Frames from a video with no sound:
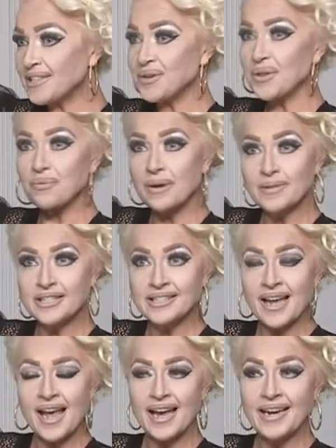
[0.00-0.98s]
So the ribbon
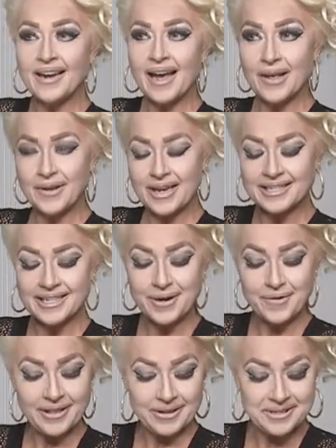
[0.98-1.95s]
design, I'll get to you
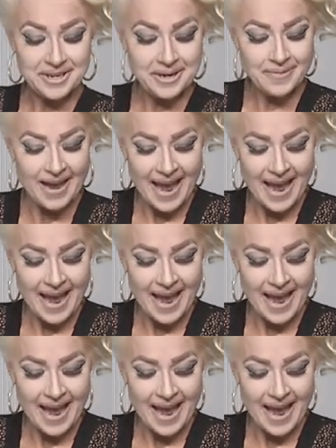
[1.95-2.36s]
over there, Tim.